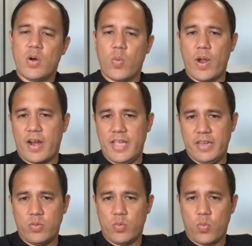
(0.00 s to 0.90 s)
where
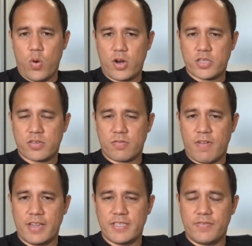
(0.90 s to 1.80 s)
it works
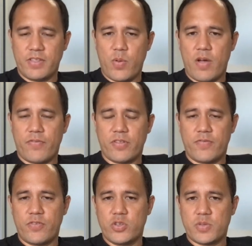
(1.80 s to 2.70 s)
relatively well for
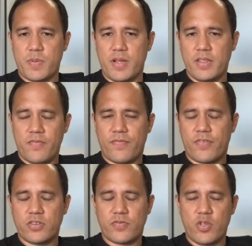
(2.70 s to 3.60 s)
the
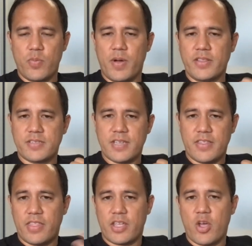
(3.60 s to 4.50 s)
first few months, and
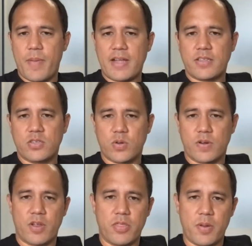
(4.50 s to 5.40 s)
then they go back to sort
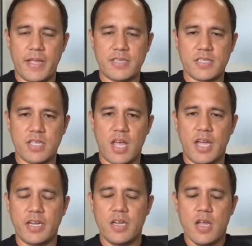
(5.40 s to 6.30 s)
of their
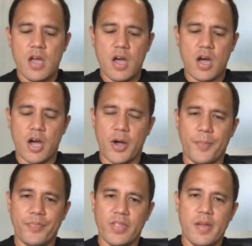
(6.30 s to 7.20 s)
baseline.
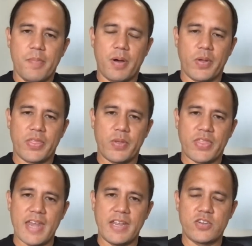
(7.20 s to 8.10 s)
But
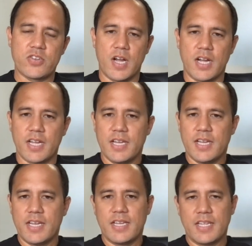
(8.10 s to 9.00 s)
with any drug,
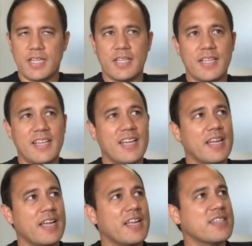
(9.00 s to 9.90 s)

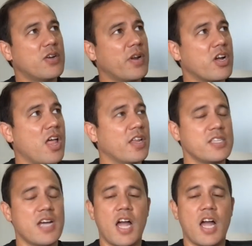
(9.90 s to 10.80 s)
I guess I don't want to call
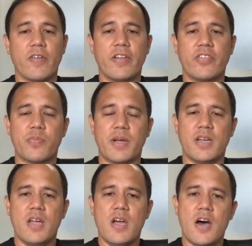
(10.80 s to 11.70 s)
it a tolerance, but